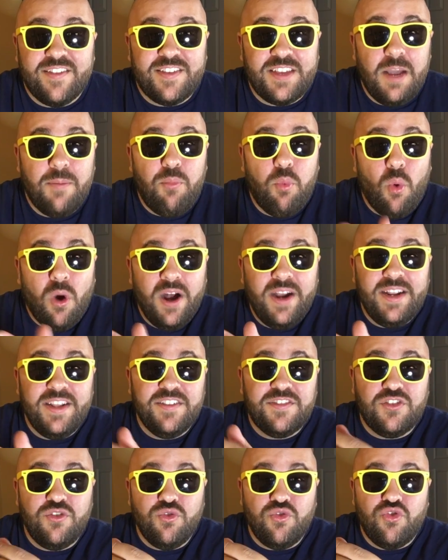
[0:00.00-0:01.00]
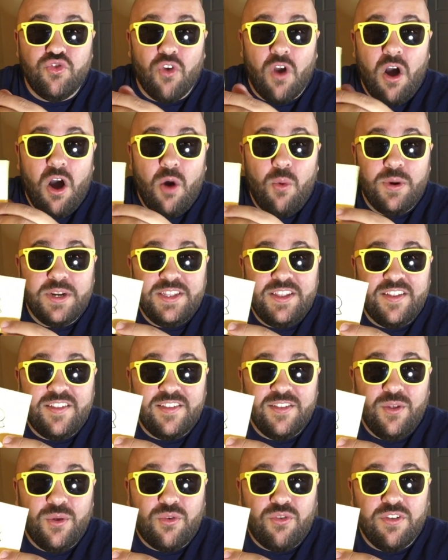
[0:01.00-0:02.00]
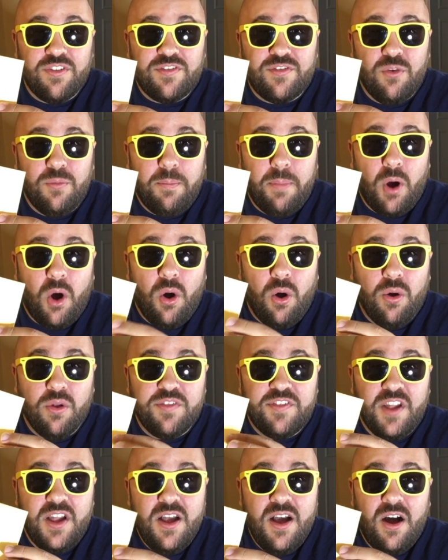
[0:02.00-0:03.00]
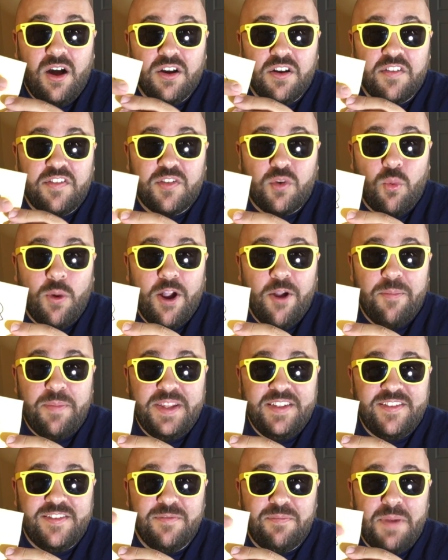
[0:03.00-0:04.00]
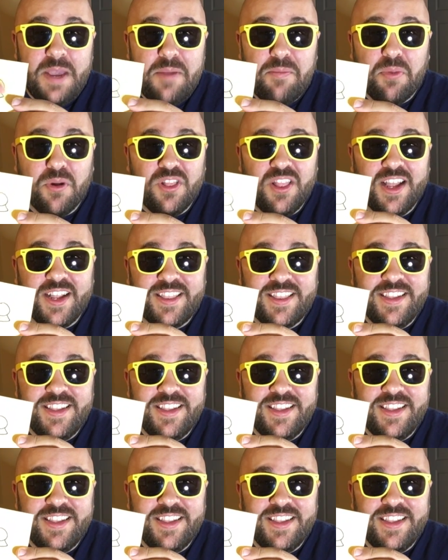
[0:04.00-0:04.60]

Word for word: Step one is to draw one of these little crystal balls on a square piece of paper like